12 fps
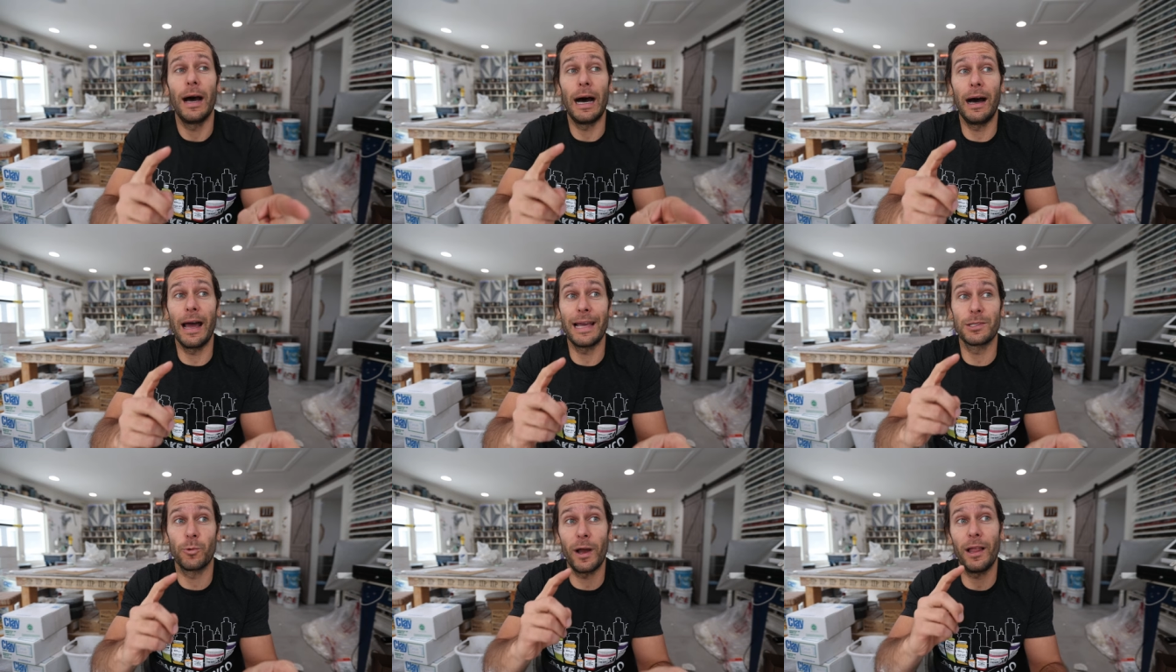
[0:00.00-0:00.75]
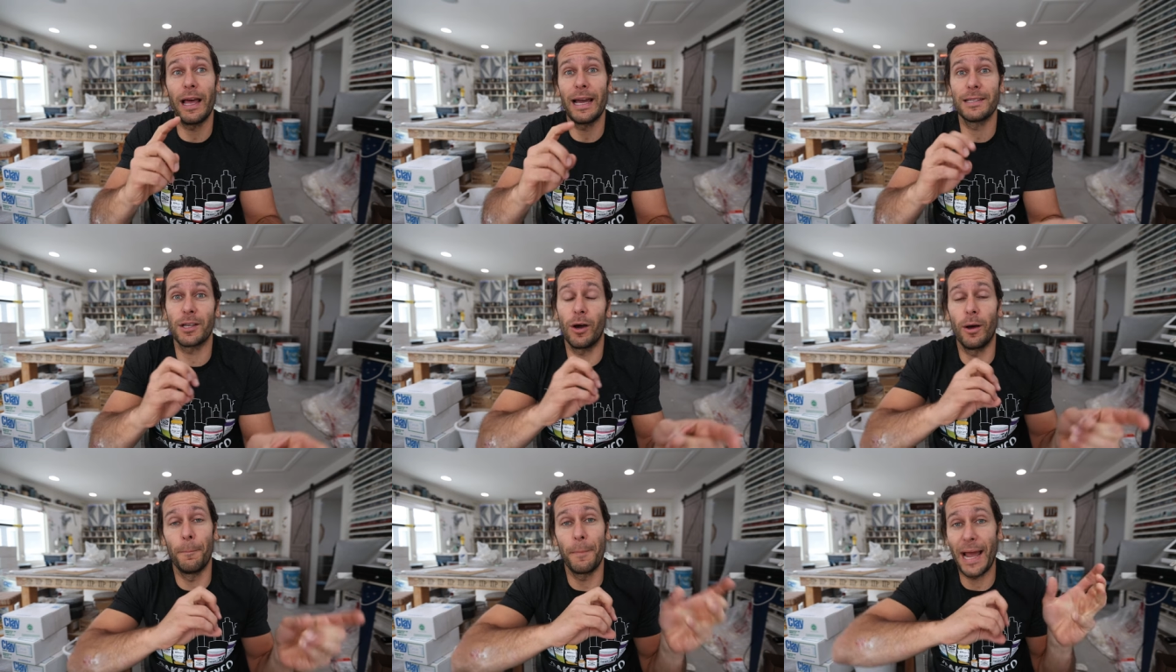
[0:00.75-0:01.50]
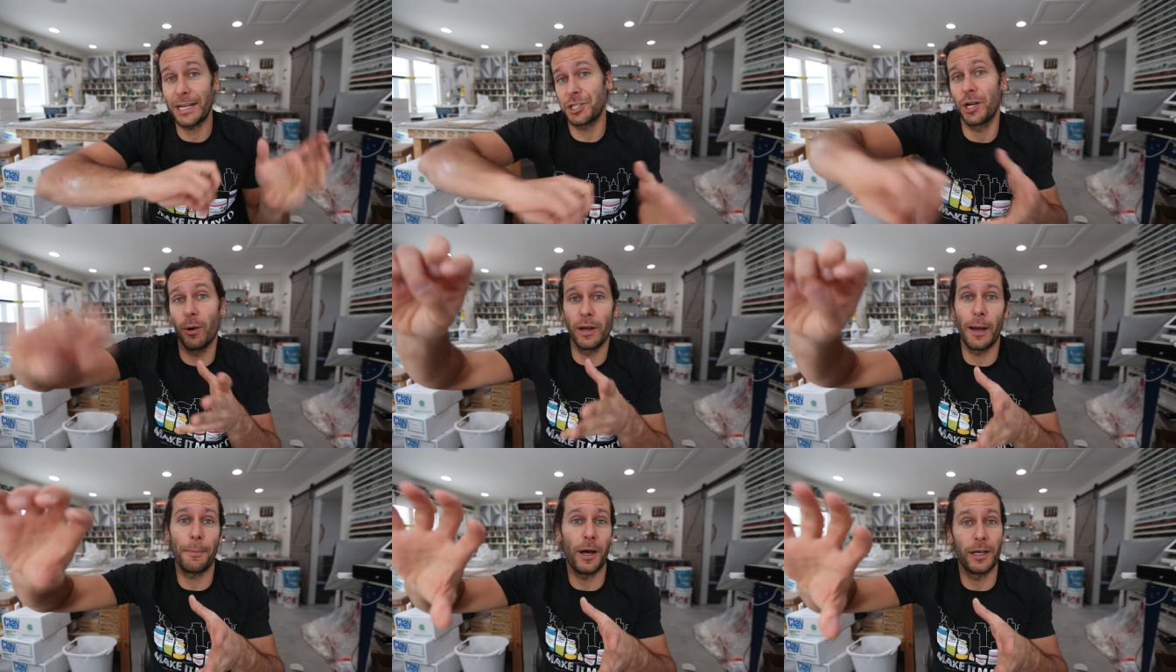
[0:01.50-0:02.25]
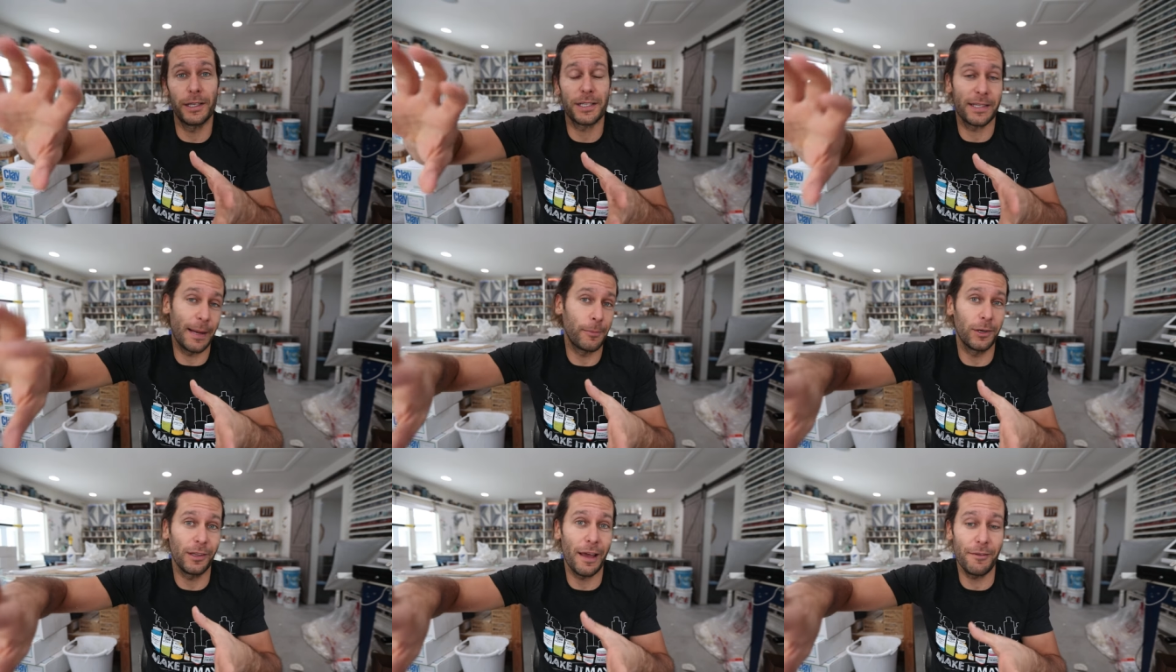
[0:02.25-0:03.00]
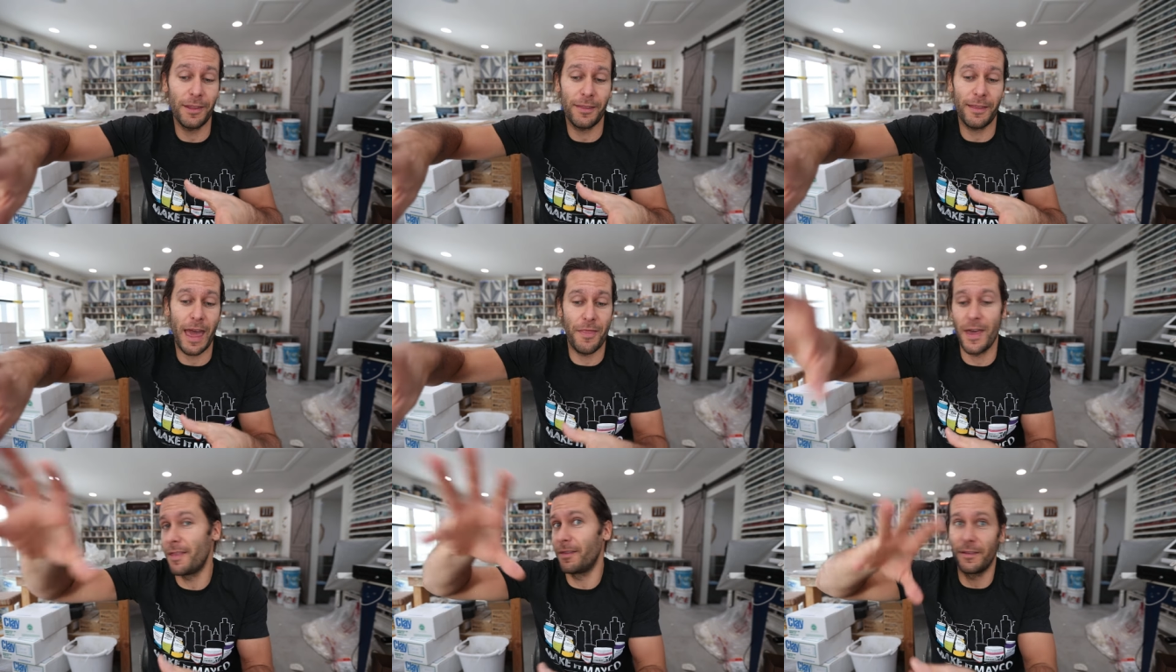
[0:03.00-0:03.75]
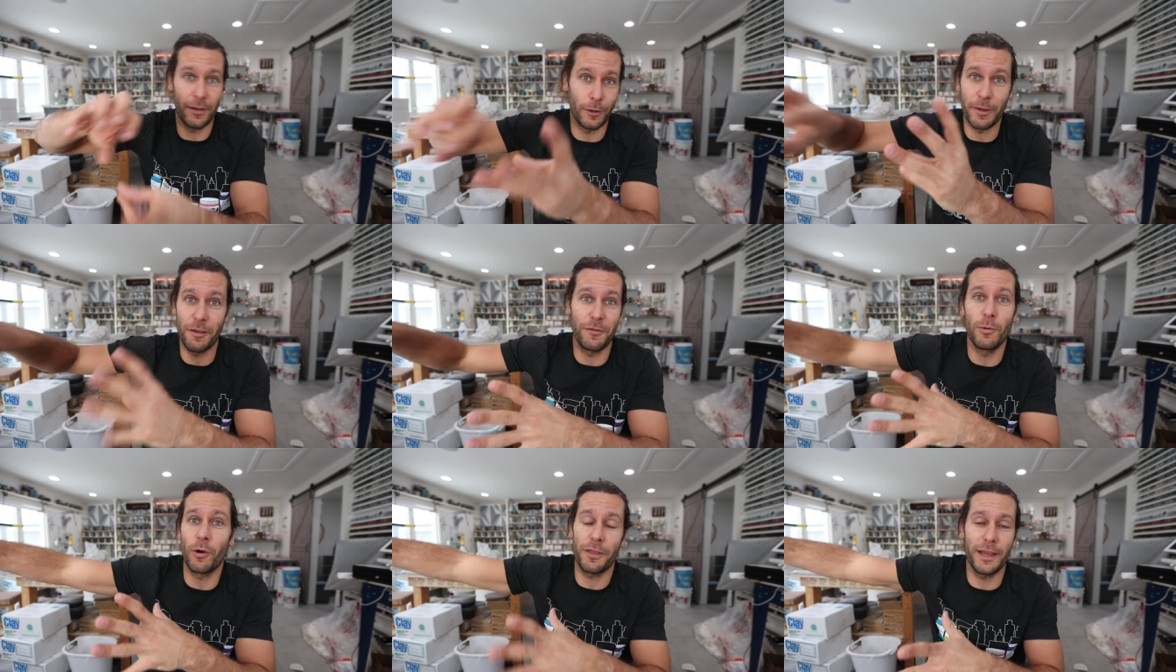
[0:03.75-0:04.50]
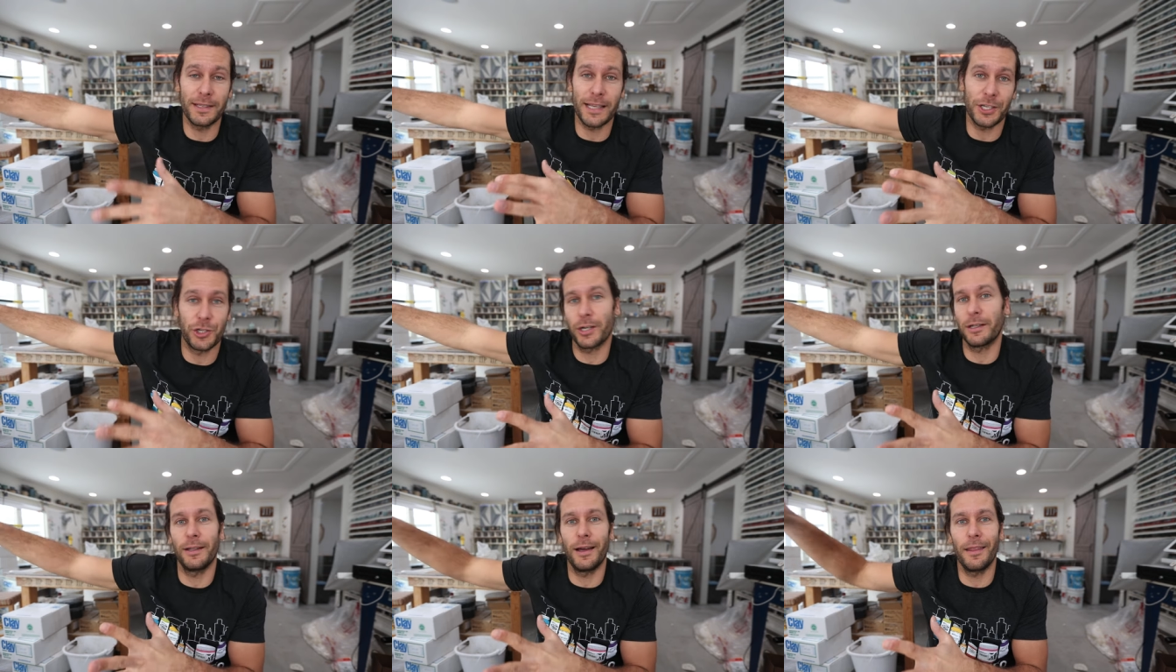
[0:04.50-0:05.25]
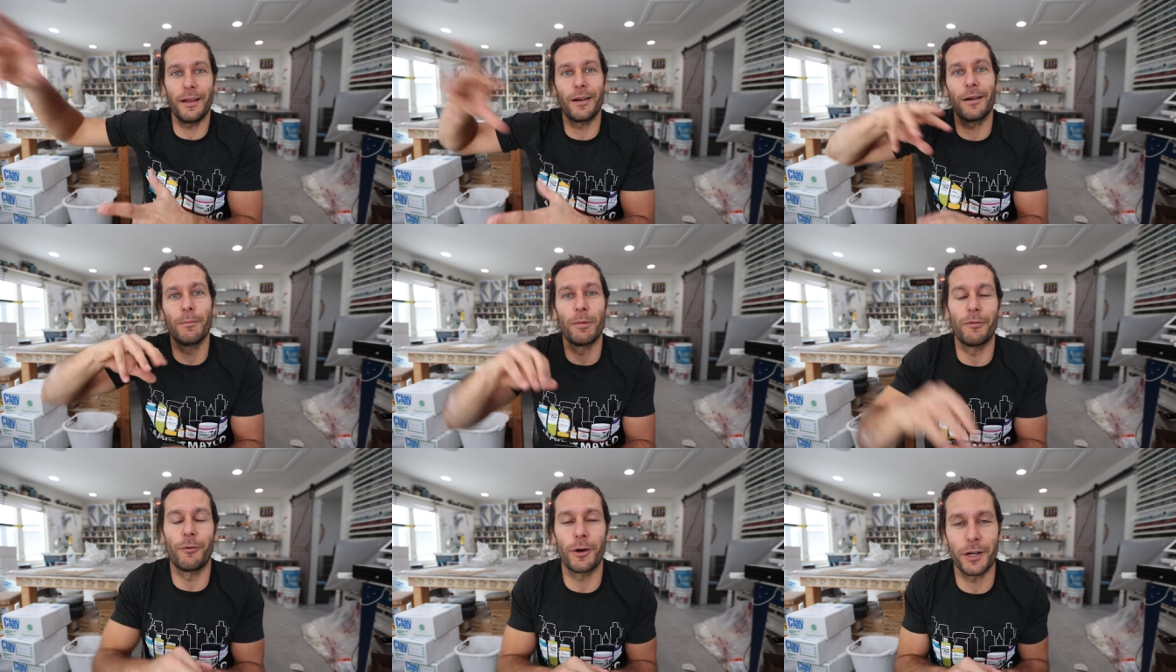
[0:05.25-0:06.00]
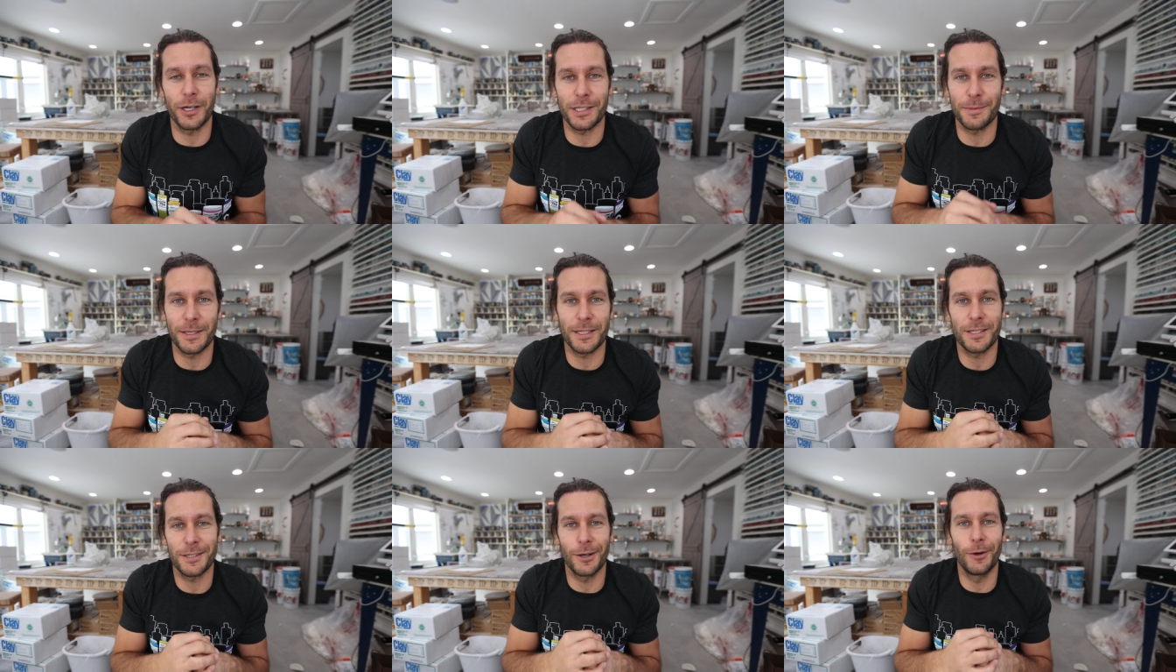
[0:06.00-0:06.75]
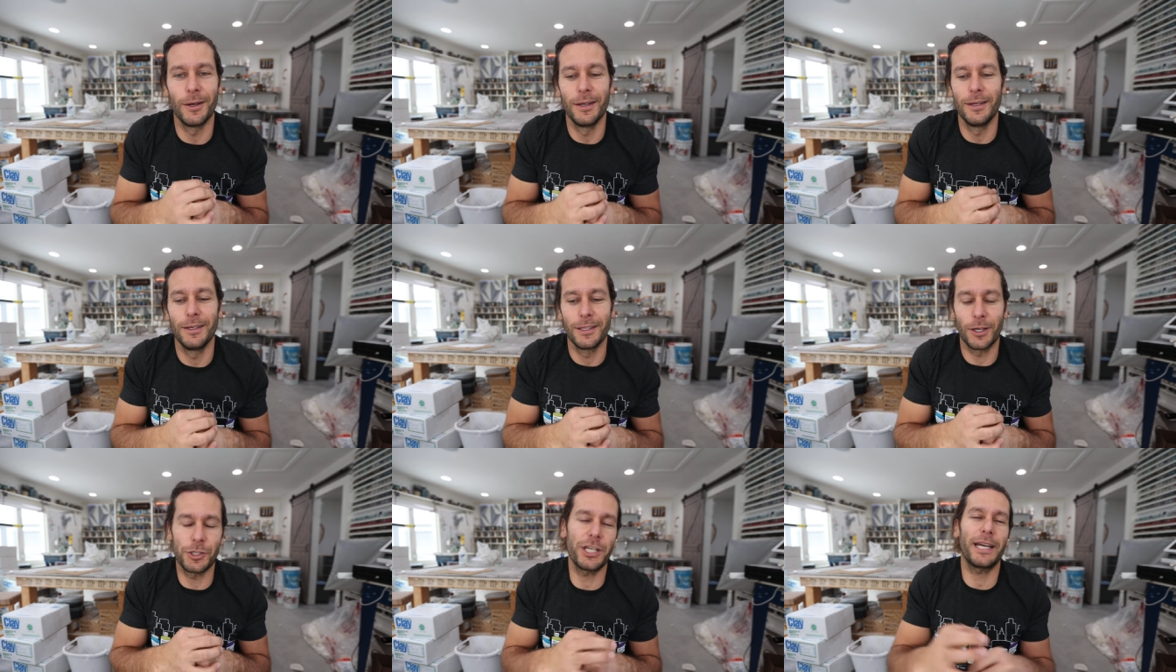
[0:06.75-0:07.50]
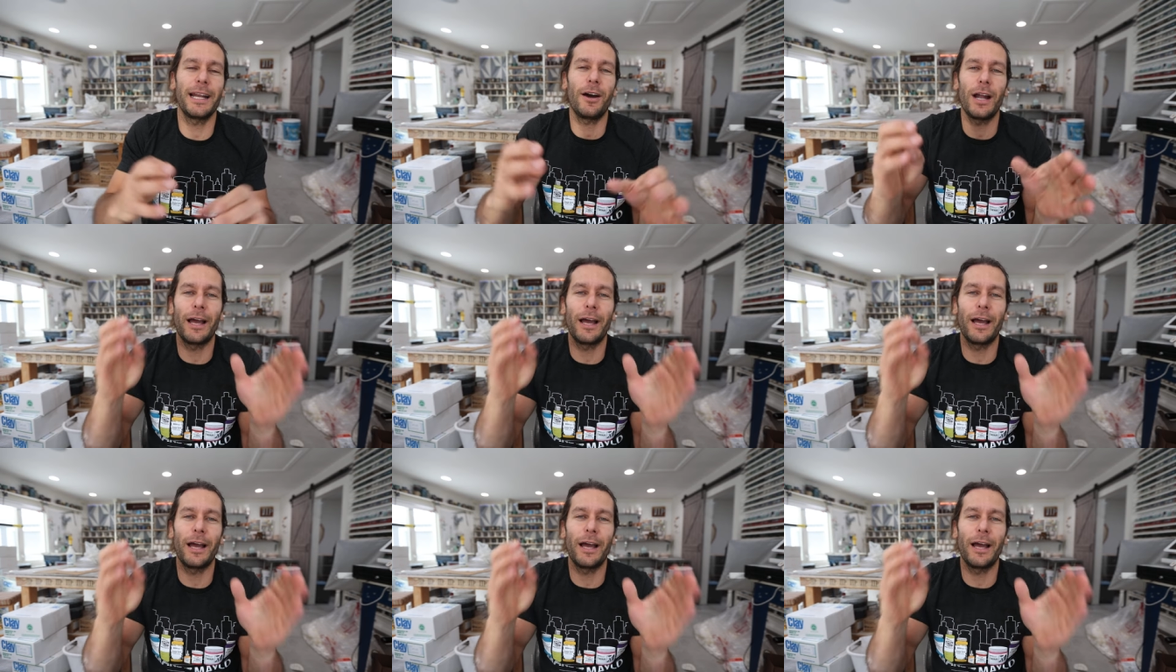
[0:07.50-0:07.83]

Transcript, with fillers: uh, as well as a batch going up on December 11th, and then there will be a few more things that trickle on there before Christmas. So go check it out.